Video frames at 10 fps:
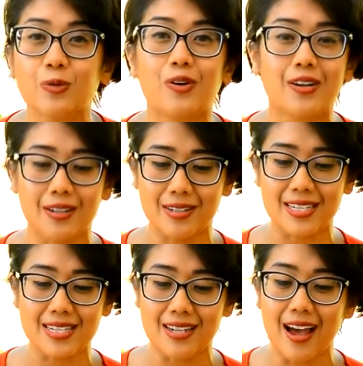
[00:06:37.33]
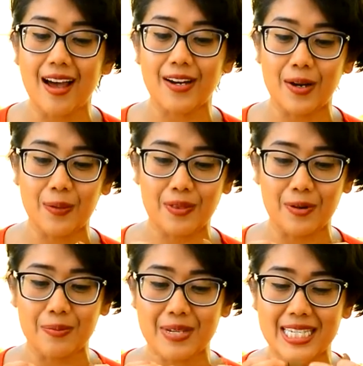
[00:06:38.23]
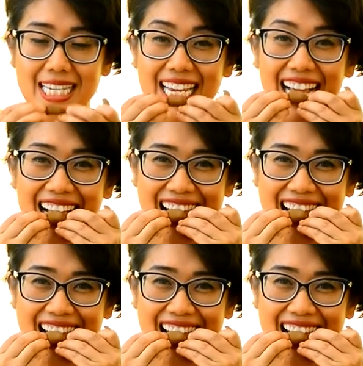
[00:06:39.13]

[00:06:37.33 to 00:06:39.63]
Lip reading: world does not know what they're missing.